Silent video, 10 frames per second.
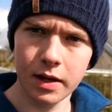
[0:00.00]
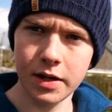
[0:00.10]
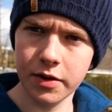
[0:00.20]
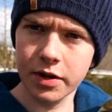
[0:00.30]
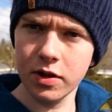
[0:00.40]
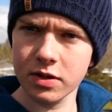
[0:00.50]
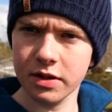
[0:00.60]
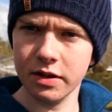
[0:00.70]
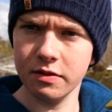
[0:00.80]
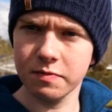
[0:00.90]
And you can
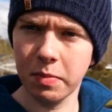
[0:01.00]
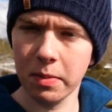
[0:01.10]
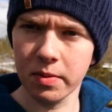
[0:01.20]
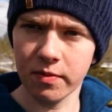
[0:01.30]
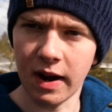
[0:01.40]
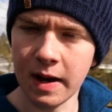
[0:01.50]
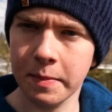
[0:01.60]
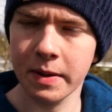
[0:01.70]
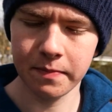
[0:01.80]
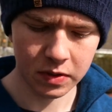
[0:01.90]
also use bubble wrap,
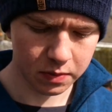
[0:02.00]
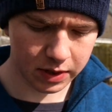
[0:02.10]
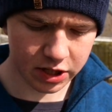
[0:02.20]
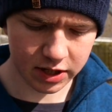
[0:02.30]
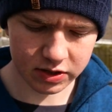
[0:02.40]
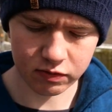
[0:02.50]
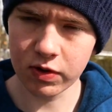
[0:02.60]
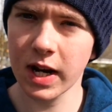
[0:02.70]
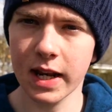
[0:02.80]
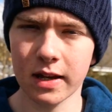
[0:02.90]
which is
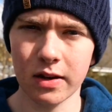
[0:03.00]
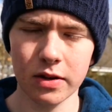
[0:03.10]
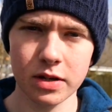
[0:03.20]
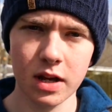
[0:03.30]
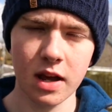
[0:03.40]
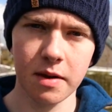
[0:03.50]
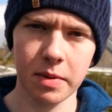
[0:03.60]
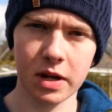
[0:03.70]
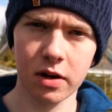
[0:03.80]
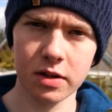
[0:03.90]
really good
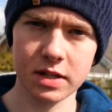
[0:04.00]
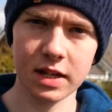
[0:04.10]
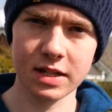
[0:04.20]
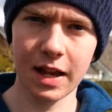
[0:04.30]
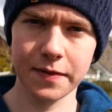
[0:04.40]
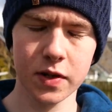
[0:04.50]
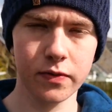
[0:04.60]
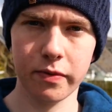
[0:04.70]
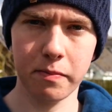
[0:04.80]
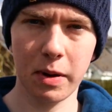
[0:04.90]
because it's left
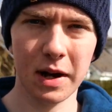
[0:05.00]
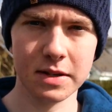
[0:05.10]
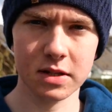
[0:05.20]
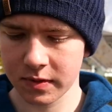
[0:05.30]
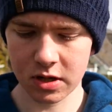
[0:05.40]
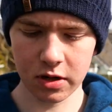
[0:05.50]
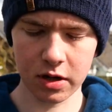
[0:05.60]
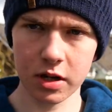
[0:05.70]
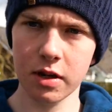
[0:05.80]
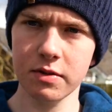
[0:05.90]
over from parcel. So you
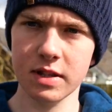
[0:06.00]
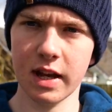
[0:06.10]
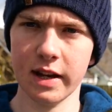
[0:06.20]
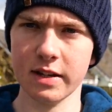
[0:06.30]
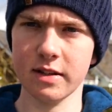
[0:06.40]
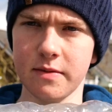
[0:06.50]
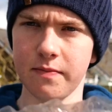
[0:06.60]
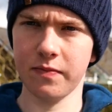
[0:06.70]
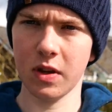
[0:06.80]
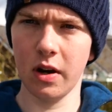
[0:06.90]
can use this
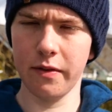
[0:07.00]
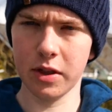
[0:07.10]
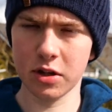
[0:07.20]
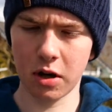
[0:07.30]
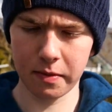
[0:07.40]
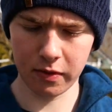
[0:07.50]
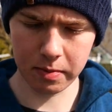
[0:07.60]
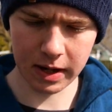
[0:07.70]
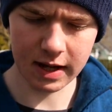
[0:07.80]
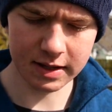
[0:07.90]
over the top of your
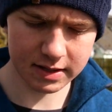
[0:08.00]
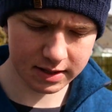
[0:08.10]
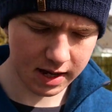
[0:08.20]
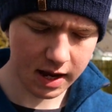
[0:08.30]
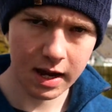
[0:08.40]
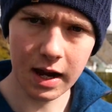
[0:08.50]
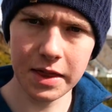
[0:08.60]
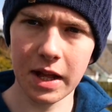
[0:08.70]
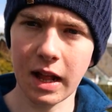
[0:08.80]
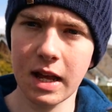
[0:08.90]
plants
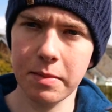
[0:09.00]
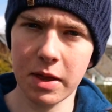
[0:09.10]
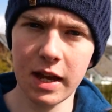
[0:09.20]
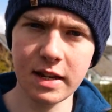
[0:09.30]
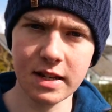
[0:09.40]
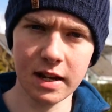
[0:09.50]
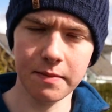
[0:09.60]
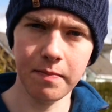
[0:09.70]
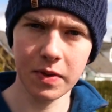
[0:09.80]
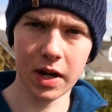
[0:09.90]
and that'll keep the heat
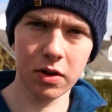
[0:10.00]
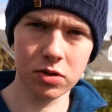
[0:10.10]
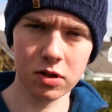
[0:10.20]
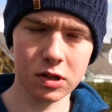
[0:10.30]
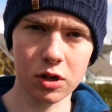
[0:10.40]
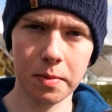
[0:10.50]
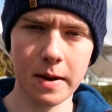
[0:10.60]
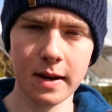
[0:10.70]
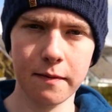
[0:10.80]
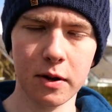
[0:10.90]
in and also stop
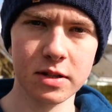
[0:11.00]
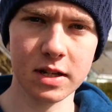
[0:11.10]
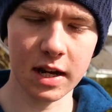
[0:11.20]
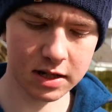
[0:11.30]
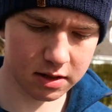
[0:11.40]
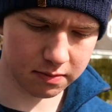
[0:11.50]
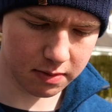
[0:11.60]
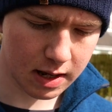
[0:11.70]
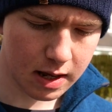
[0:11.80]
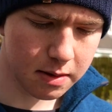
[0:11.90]
any frost getting to them,
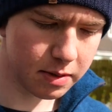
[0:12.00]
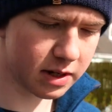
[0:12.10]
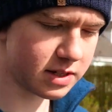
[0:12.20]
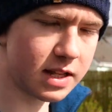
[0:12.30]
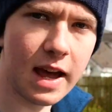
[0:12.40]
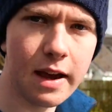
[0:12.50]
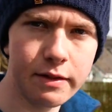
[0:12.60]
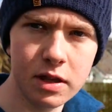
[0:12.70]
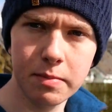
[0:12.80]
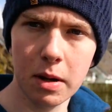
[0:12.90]
because the air
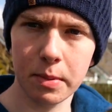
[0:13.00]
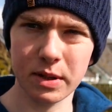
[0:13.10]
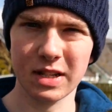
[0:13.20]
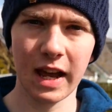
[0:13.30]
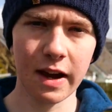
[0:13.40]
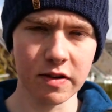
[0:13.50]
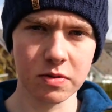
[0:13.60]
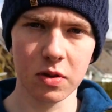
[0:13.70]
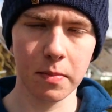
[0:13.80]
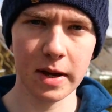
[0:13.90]
in the bubbles, air
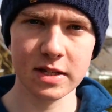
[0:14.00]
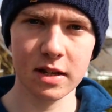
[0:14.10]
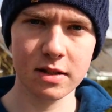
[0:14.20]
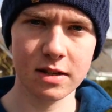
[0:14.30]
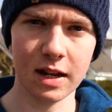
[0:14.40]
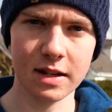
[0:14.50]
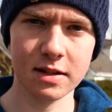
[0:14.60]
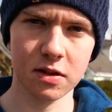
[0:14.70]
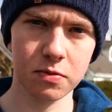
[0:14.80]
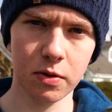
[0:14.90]
is one of the best
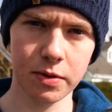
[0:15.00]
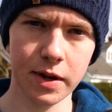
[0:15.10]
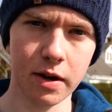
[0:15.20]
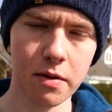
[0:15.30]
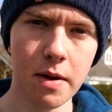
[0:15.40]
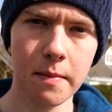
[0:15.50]
insulators as we all know.